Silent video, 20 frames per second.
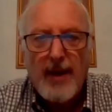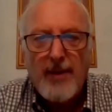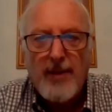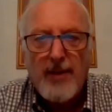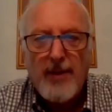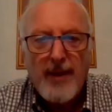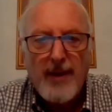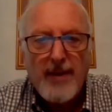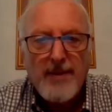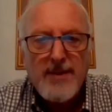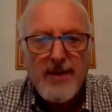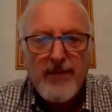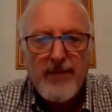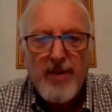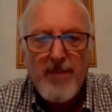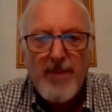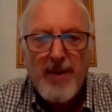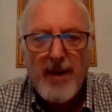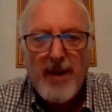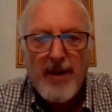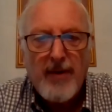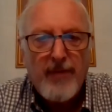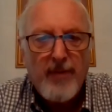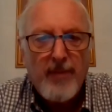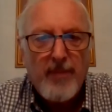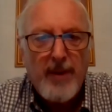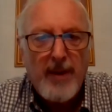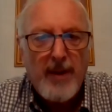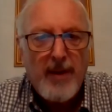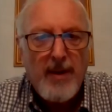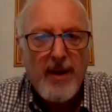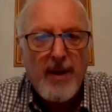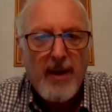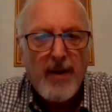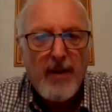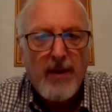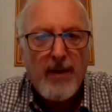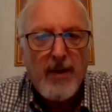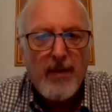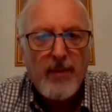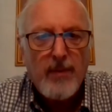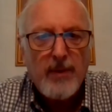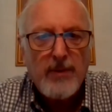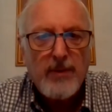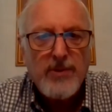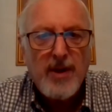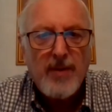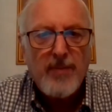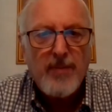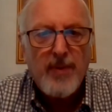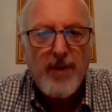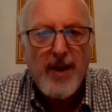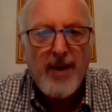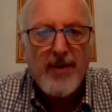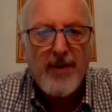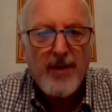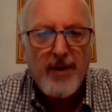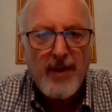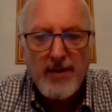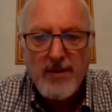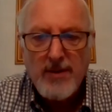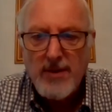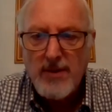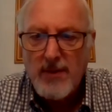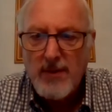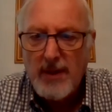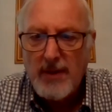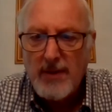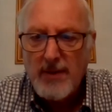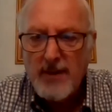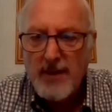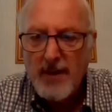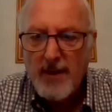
thanks everybody for being here. I will jump right on into it,